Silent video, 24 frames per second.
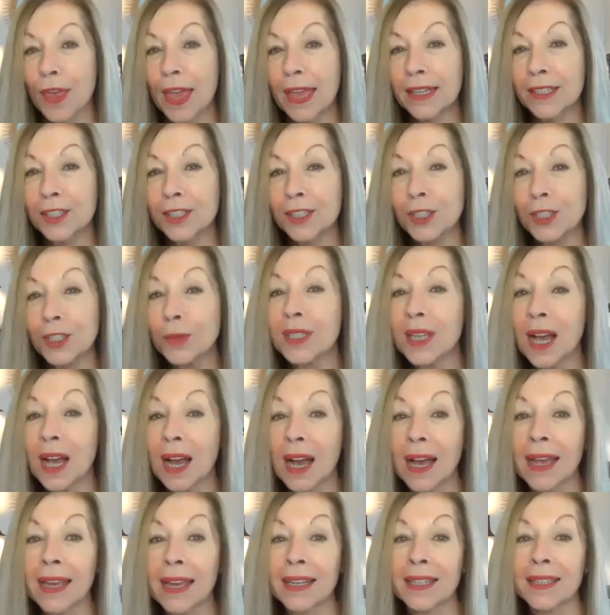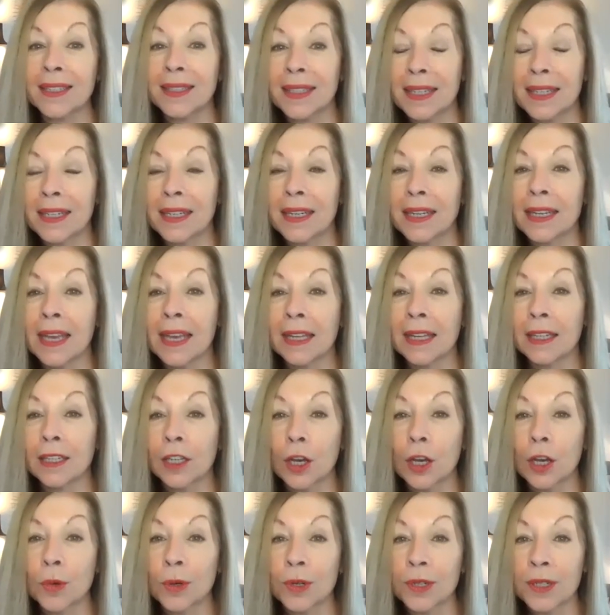Thanks to its high acidity
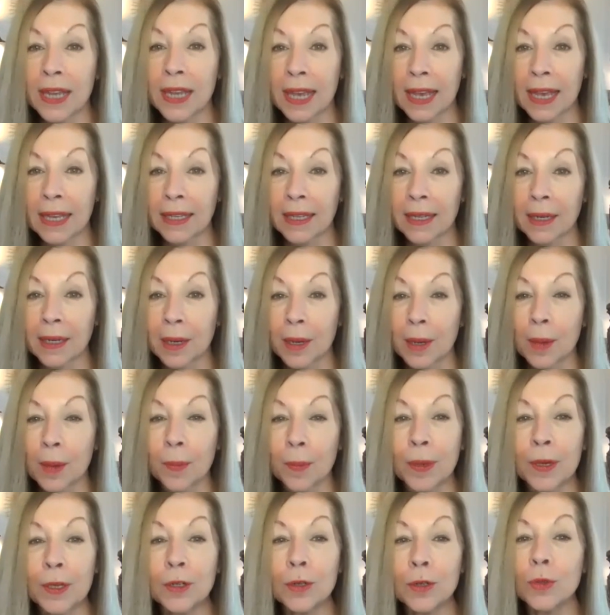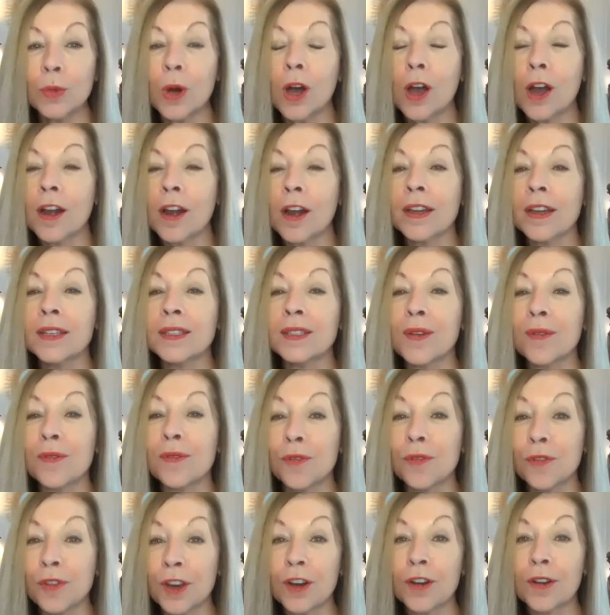and lower tannin, Pinot Noir is a
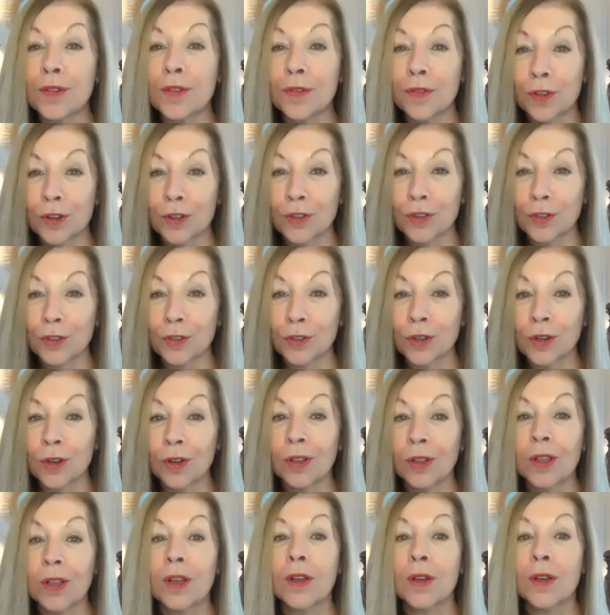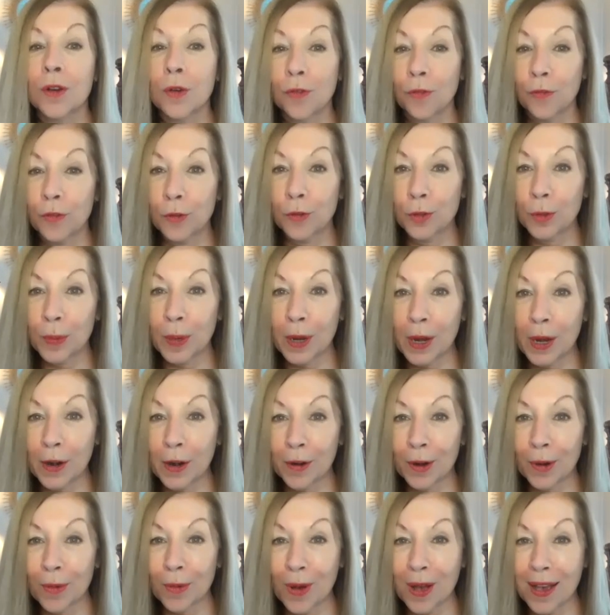very versatile food
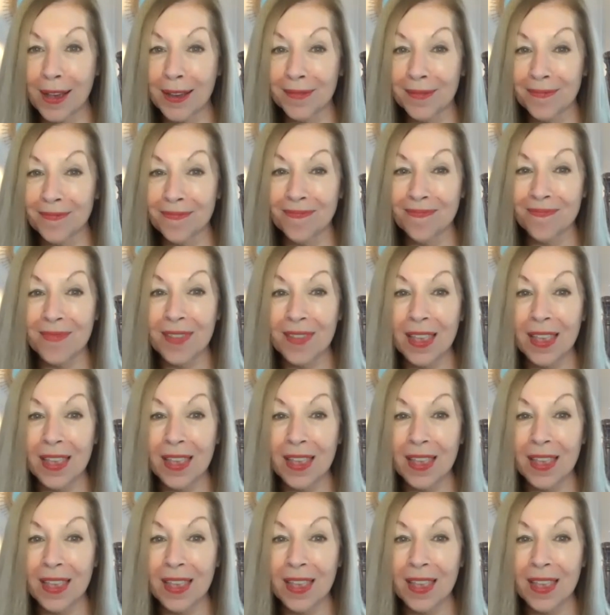pairing wine.